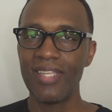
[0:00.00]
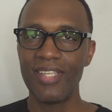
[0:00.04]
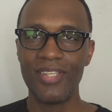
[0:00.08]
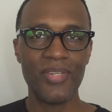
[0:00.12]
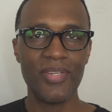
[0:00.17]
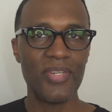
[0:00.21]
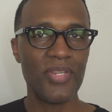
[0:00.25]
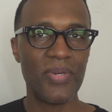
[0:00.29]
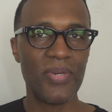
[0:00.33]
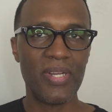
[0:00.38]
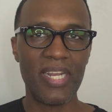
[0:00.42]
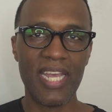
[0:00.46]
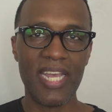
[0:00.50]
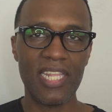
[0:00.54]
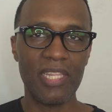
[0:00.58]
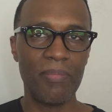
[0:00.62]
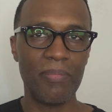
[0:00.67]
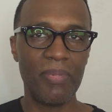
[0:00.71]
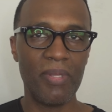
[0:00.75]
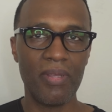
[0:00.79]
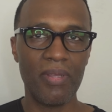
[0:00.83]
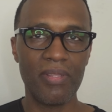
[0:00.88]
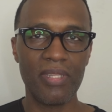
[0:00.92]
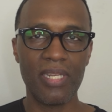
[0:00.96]
You know it had
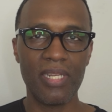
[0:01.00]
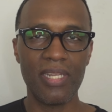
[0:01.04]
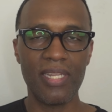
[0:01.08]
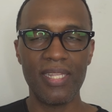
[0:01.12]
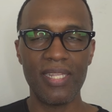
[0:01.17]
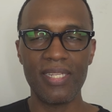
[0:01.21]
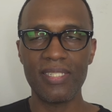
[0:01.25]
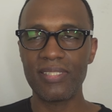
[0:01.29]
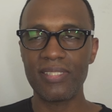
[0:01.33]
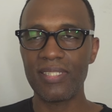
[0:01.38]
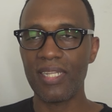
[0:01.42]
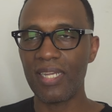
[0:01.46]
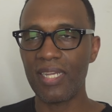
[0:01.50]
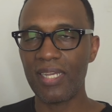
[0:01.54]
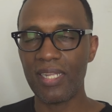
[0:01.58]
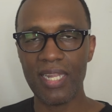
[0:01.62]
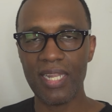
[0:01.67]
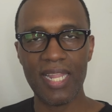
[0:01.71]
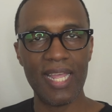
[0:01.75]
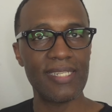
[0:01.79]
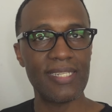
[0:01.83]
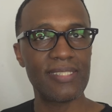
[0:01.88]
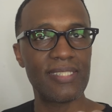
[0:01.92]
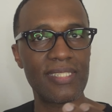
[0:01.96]
to be on the list, a
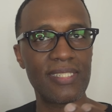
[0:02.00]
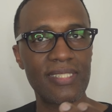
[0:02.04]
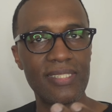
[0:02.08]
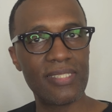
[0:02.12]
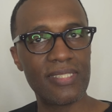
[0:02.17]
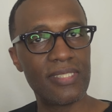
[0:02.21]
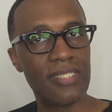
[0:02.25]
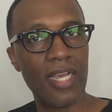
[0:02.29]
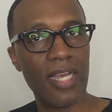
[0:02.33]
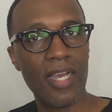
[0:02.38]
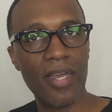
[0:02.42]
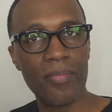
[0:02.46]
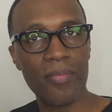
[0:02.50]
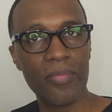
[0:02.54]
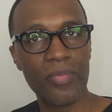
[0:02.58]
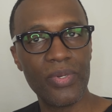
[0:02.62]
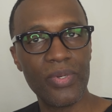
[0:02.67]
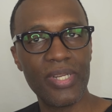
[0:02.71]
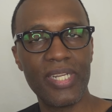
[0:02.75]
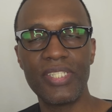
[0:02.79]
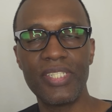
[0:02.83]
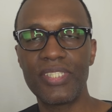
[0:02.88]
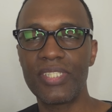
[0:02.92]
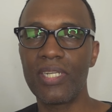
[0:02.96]
classic dumb
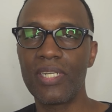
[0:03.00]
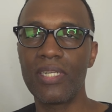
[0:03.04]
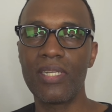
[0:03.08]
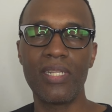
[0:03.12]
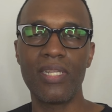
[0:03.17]
reach.